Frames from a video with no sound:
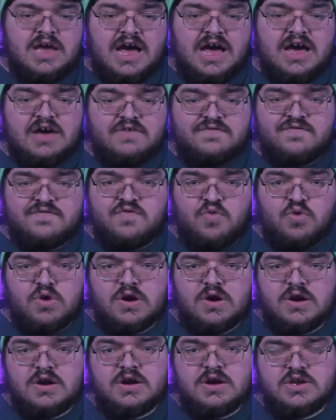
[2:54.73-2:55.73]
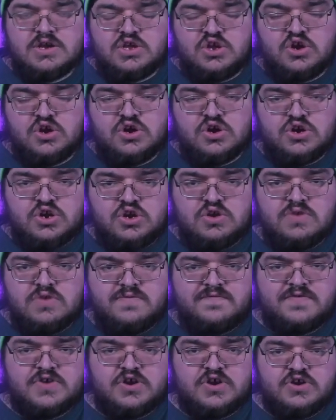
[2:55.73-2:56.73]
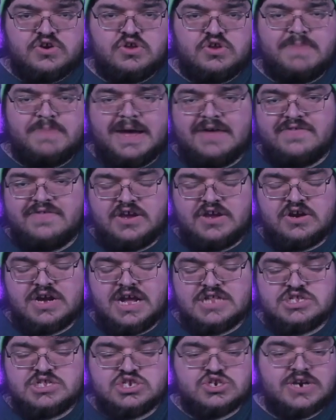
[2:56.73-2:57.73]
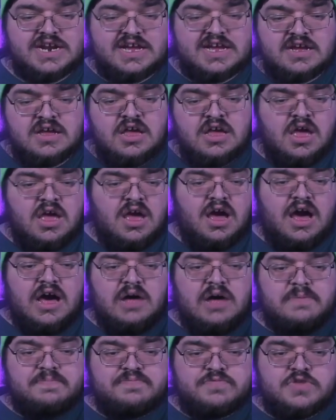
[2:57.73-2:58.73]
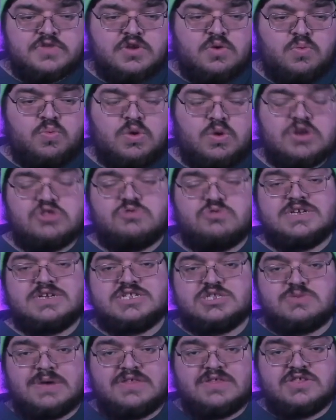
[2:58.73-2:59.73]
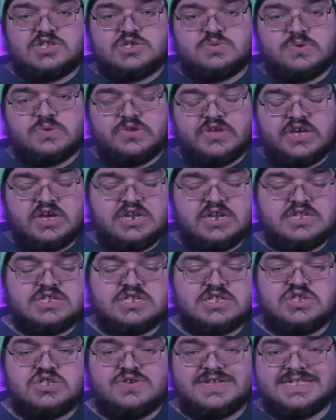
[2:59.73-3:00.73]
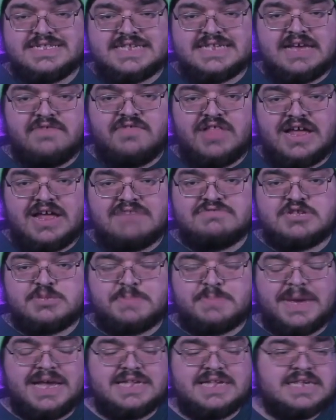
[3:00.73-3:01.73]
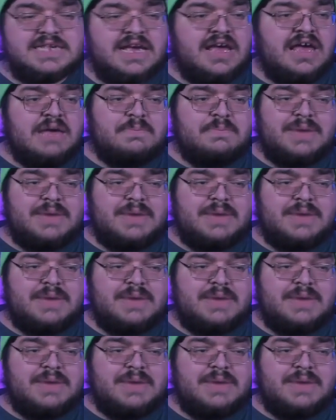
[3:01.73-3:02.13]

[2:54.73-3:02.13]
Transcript: for your new pal that you're concentrating. One of the reasons why this is really good is because you can save a lot of space by